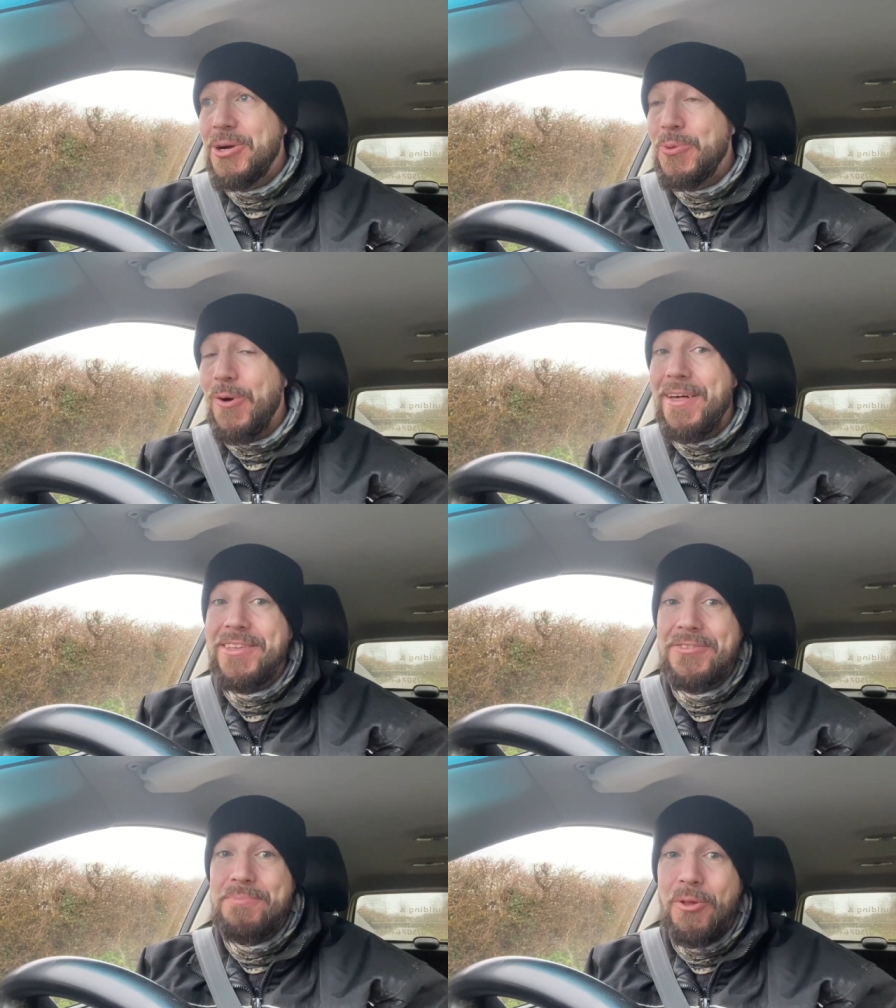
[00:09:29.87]
while it
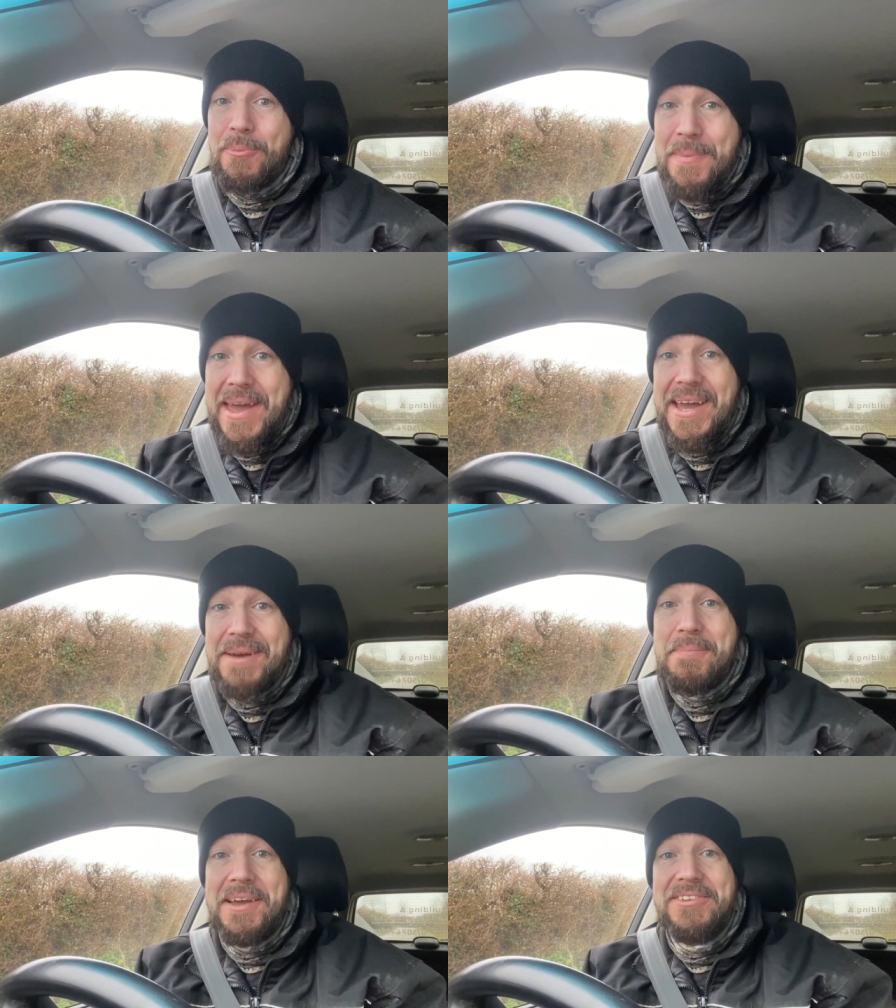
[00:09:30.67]
doesn't bother me,
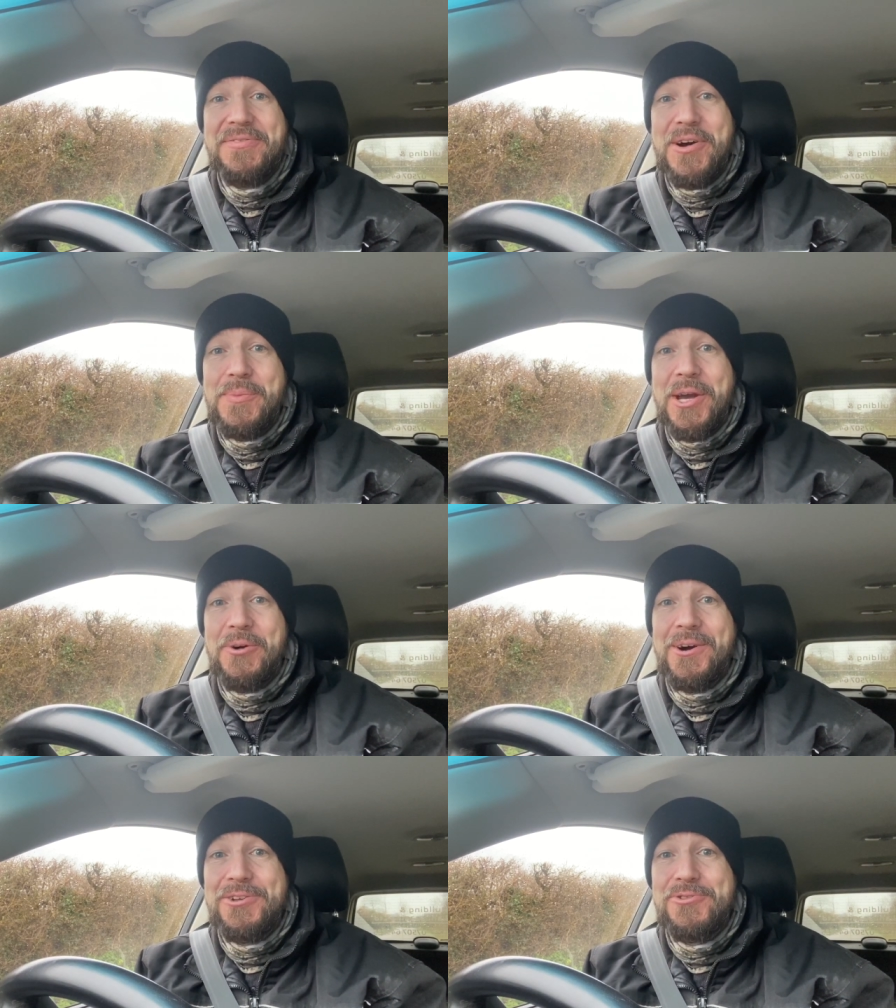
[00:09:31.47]
it makes filming
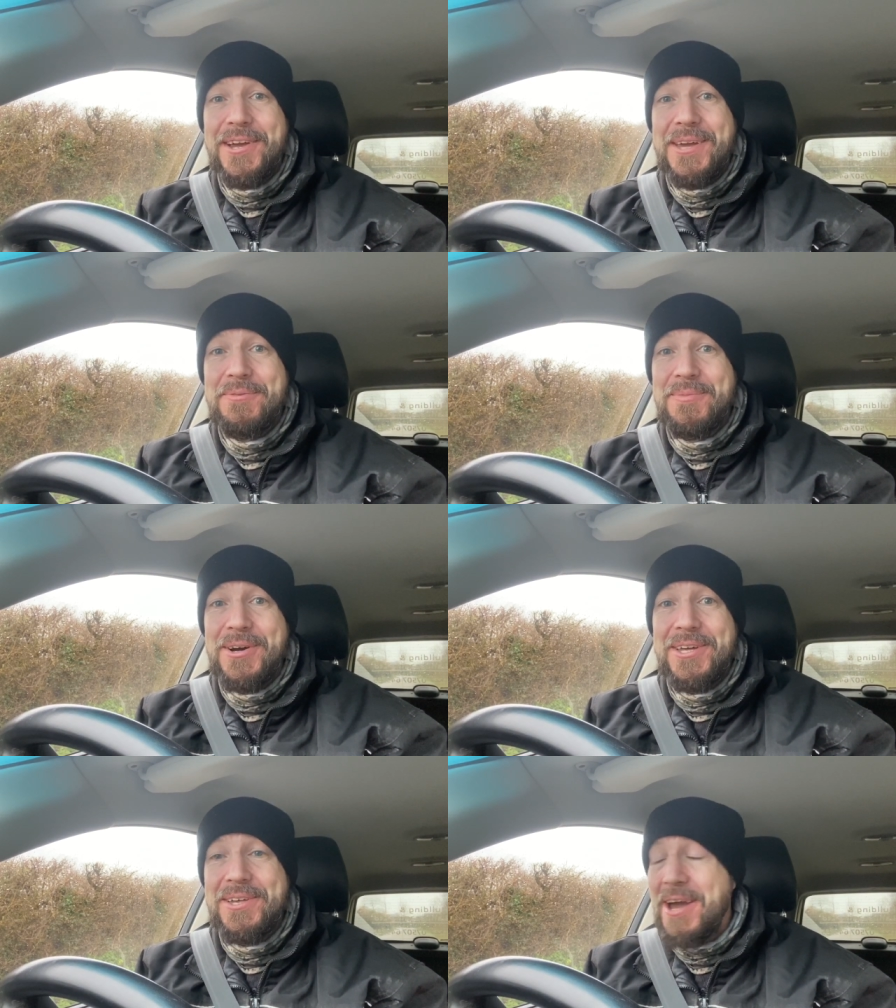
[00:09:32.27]
quite tricky with
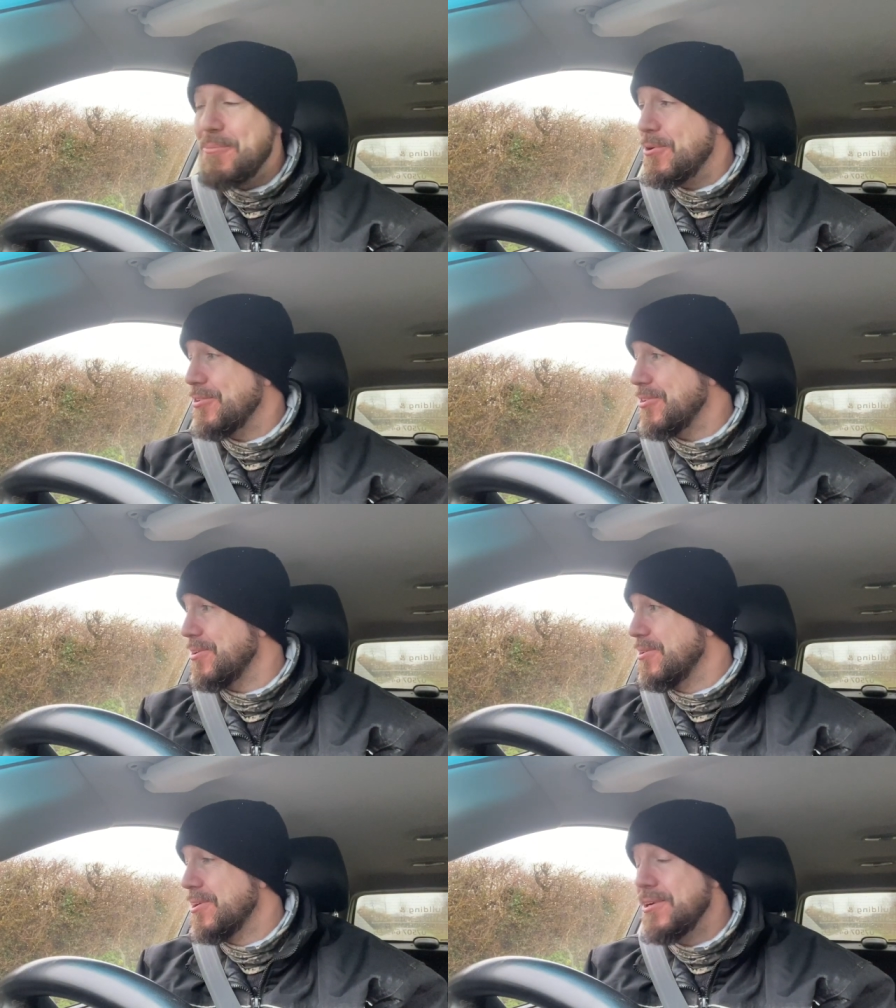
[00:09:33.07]
my camera,
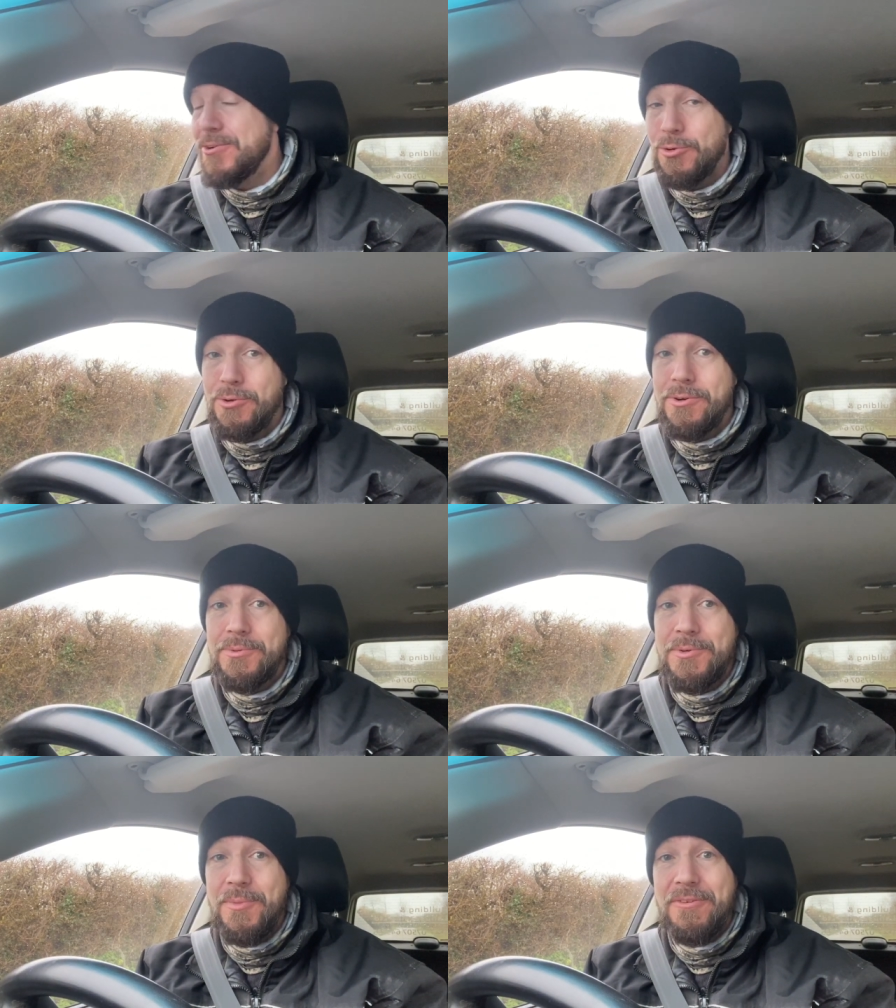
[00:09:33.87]
so, or
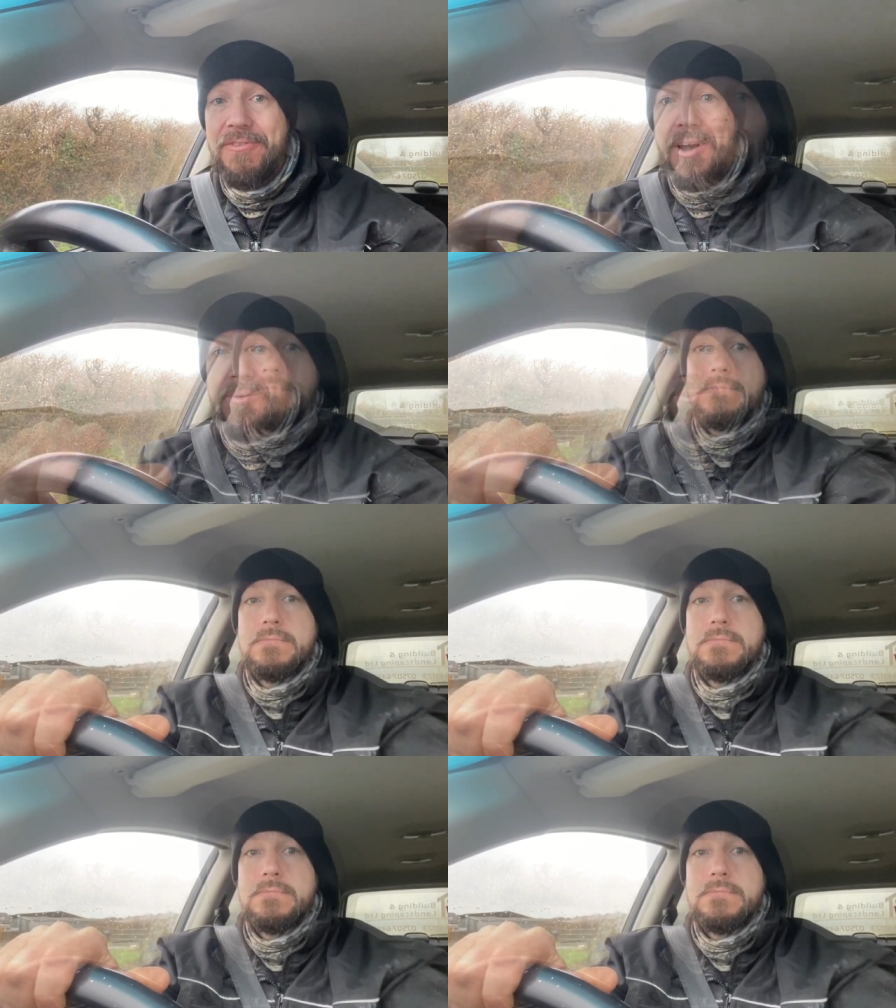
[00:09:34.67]
with my phone.